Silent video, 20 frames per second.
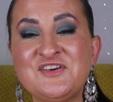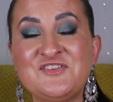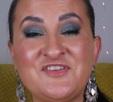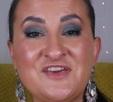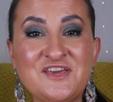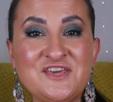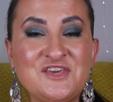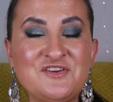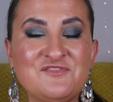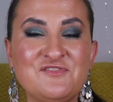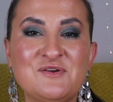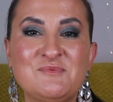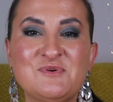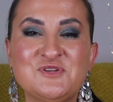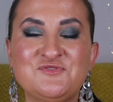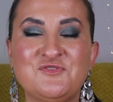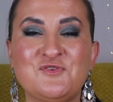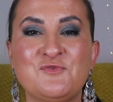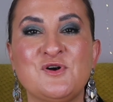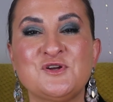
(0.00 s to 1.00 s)
Thank you very
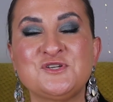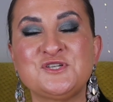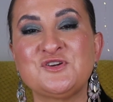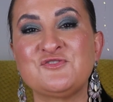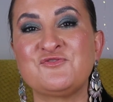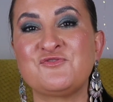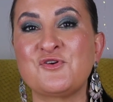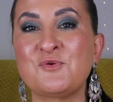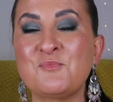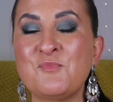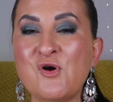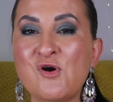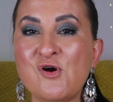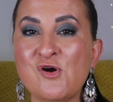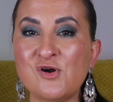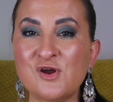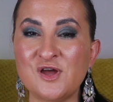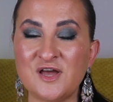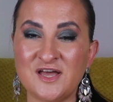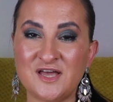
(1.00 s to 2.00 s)
much for watching. For
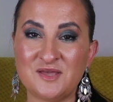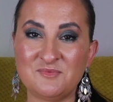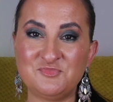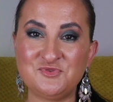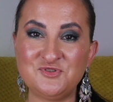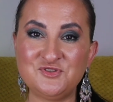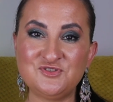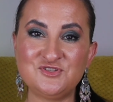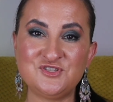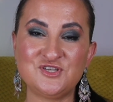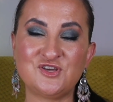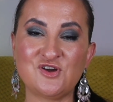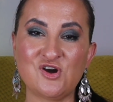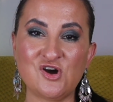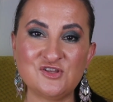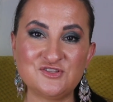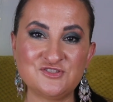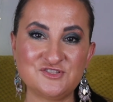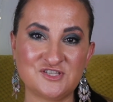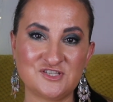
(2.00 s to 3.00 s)
more beauty
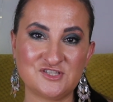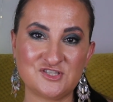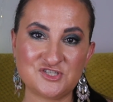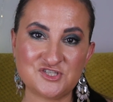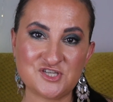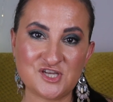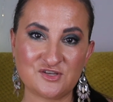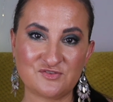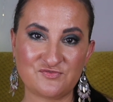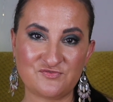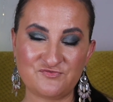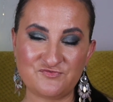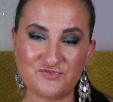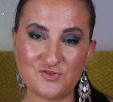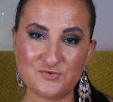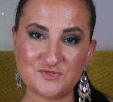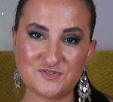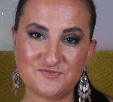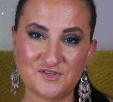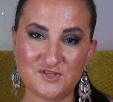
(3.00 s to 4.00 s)
content, check
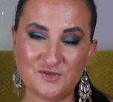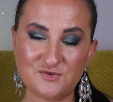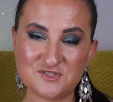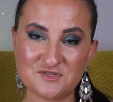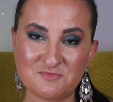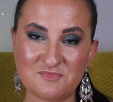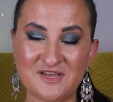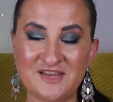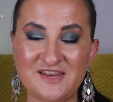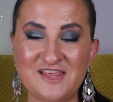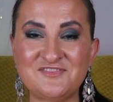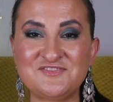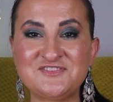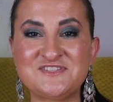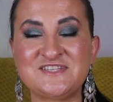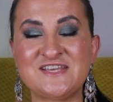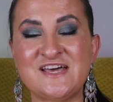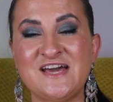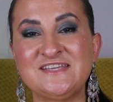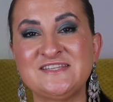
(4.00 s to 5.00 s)
those videos on my left
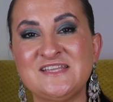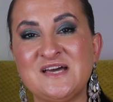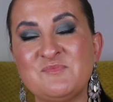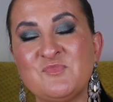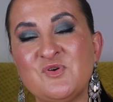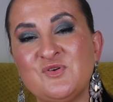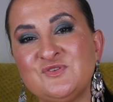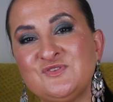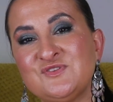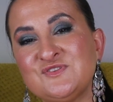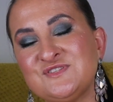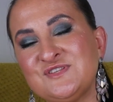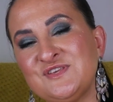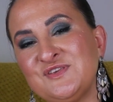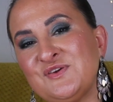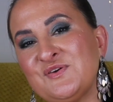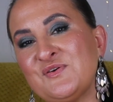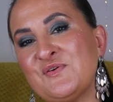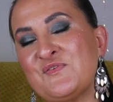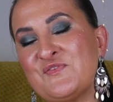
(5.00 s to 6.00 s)
side. I'm going to
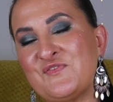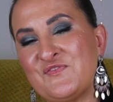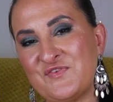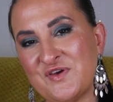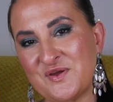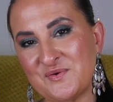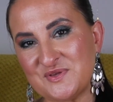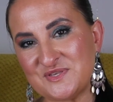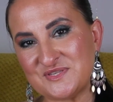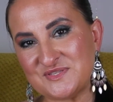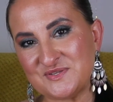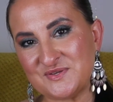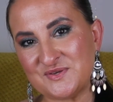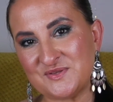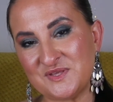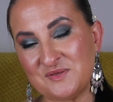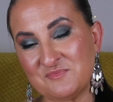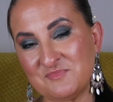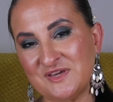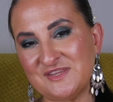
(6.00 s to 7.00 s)
see you very
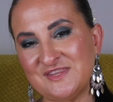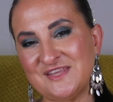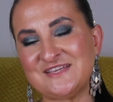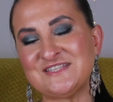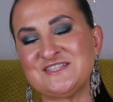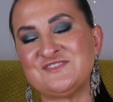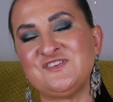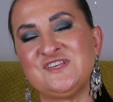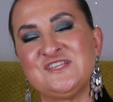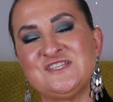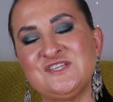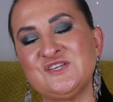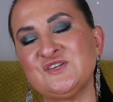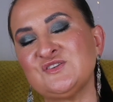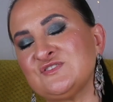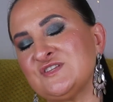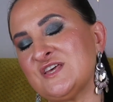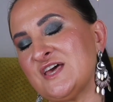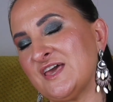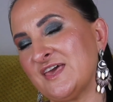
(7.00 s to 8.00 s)
soon in my next video.
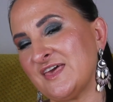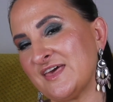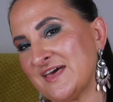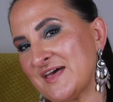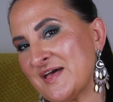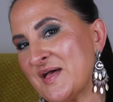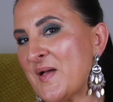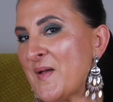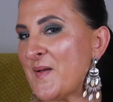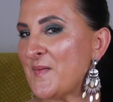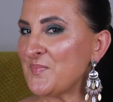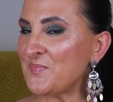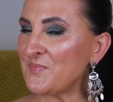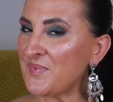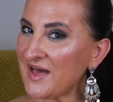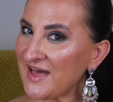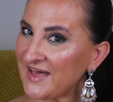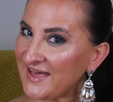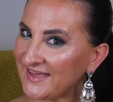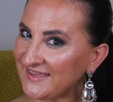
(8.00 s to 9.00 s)
Take care.
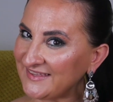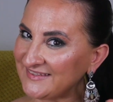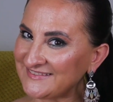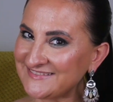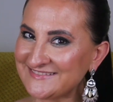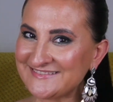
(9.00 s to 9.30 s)
Bye.